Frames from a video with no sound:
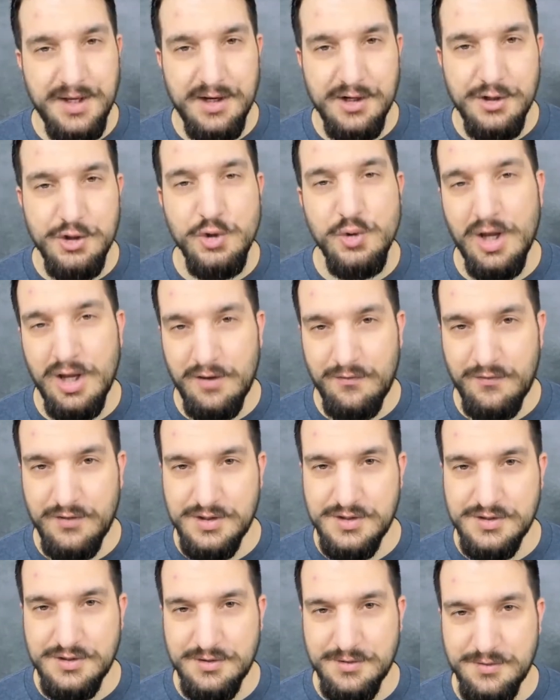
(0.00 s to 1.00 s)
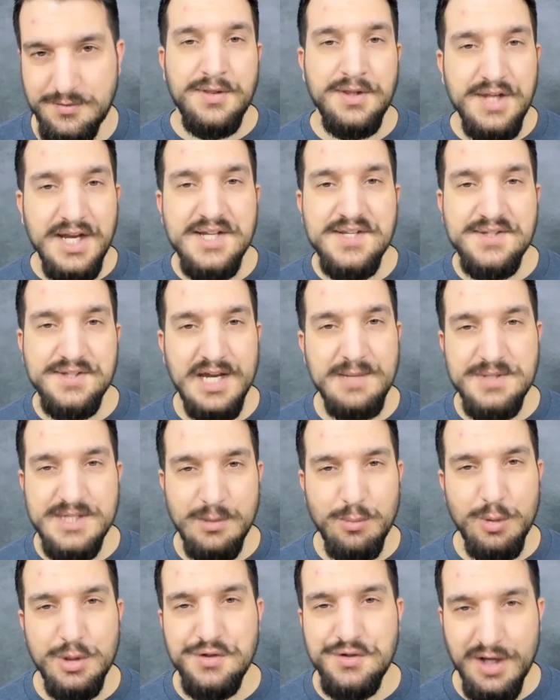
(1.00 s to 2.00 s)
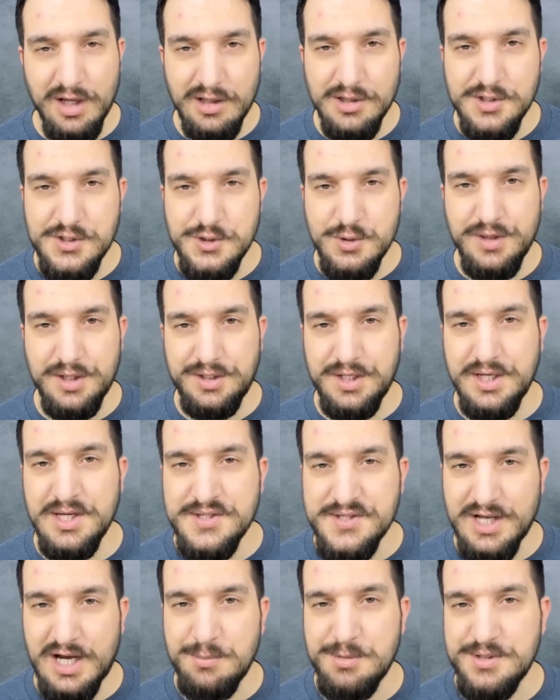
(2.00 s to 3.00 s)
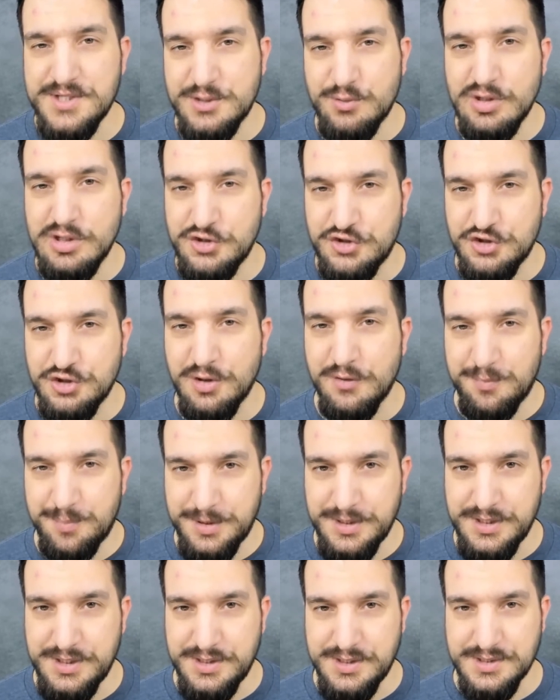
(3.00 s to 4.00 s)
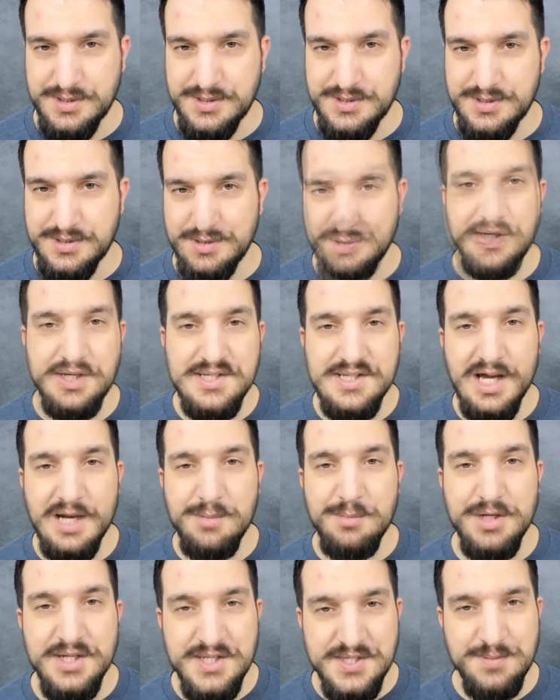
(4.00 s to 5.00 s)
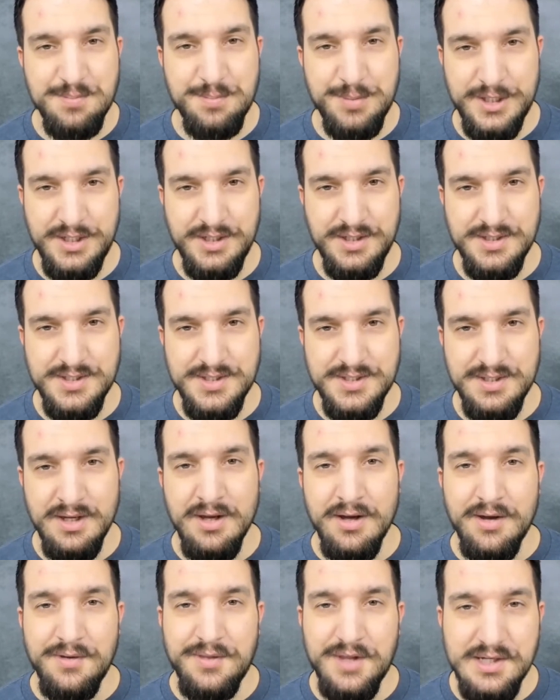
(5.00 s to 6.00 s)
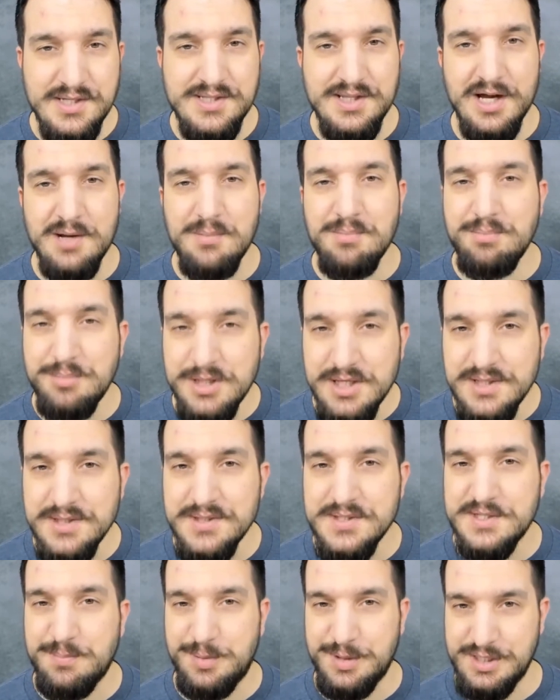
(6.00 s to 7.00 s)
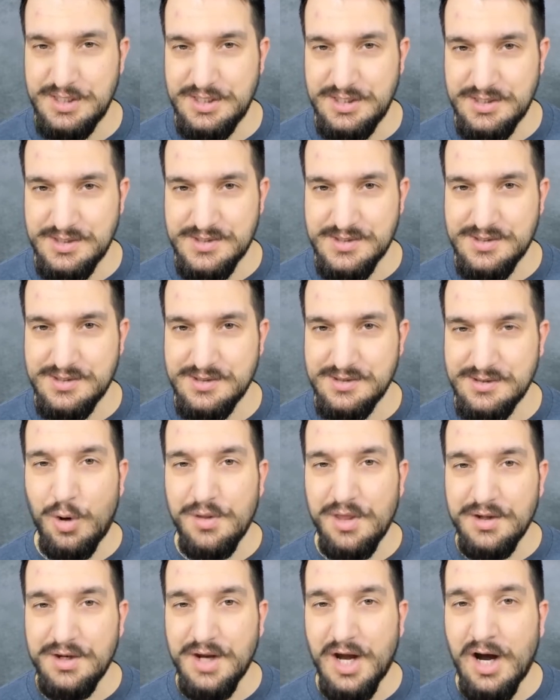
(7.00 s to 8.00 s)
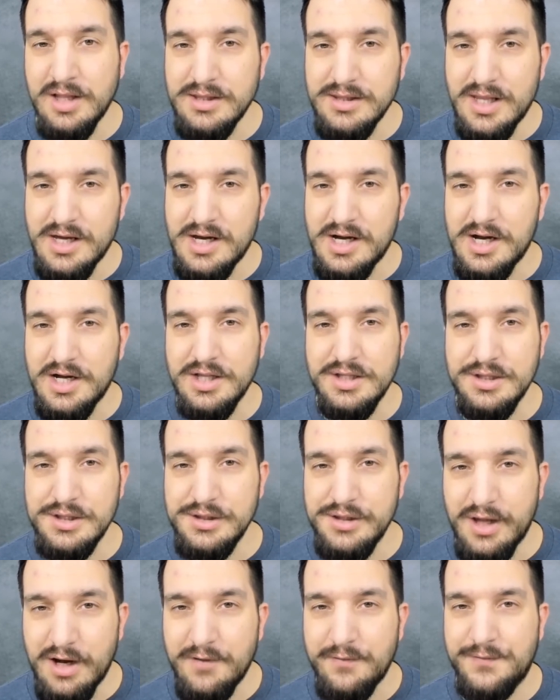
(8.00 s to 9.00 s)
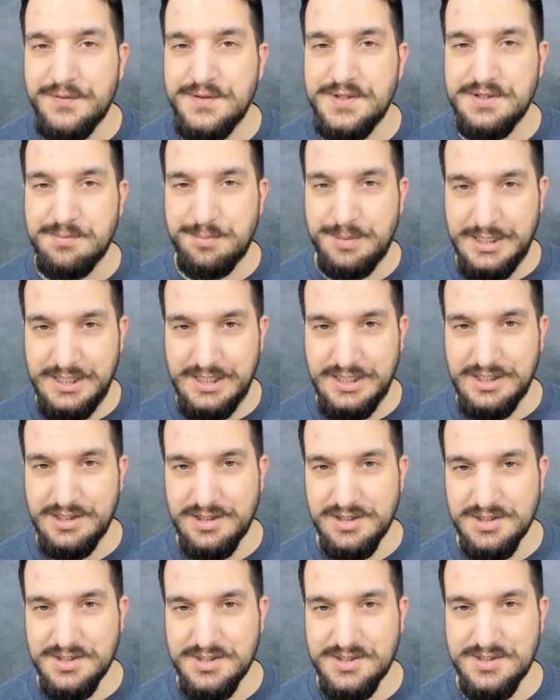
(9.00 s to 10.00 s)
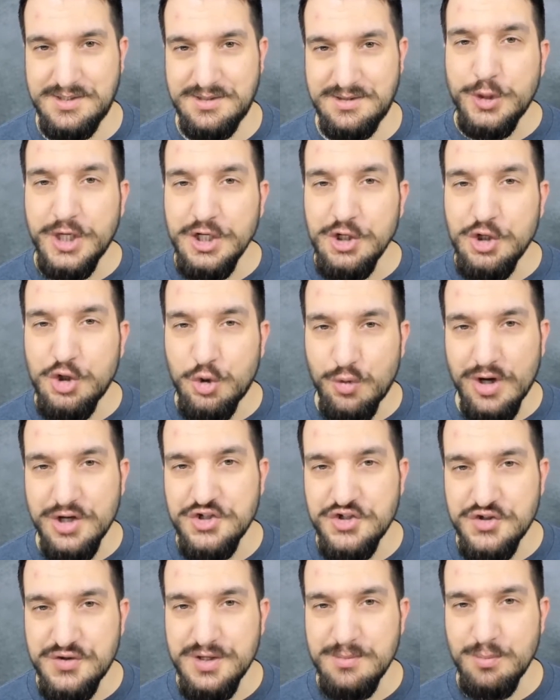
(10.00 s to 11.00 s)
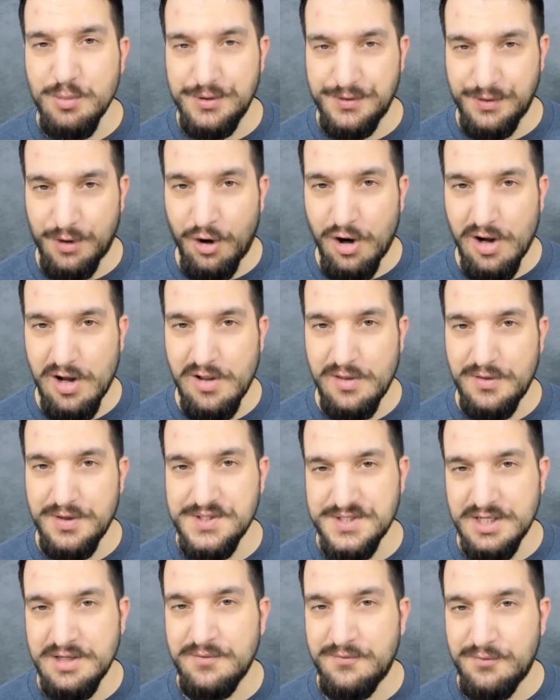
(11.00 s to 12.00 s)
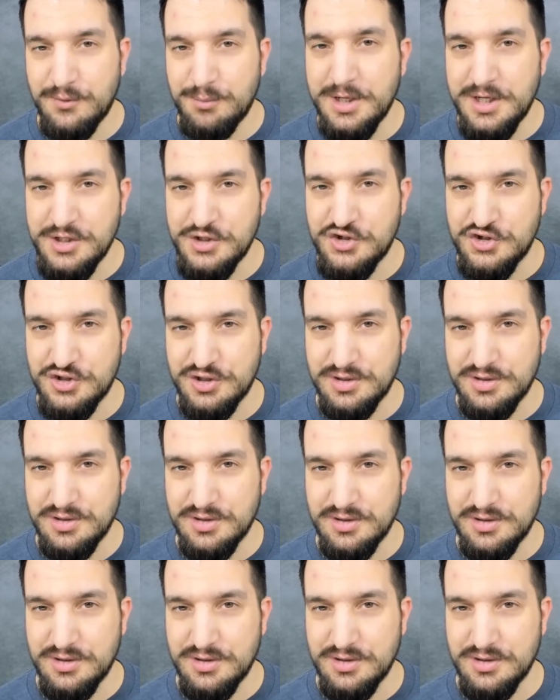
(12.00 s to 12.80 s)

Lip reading: there you have it. The next time someone tells you that Islam is a religion of peace, that Islam is peace, that Islam means peace, or that Allah loves peace, you can crush them with all this information.